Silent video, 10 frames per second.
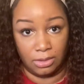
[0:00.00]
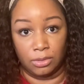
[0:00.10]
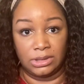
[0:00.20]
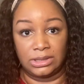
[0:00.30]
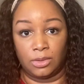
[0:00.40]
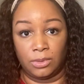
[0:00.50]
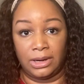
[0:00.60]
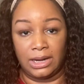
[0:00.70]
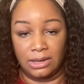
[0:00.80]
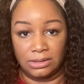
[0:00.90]
or
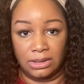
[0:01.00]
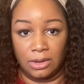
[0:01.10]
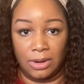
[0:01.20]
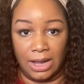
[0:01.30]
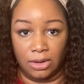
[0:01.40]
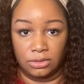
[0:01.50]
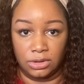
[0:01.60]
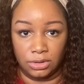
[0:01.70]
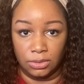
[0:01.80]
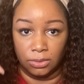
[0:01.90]
someone that doesn't know how
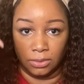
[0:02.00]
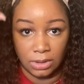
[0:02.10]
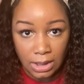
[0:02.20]
to,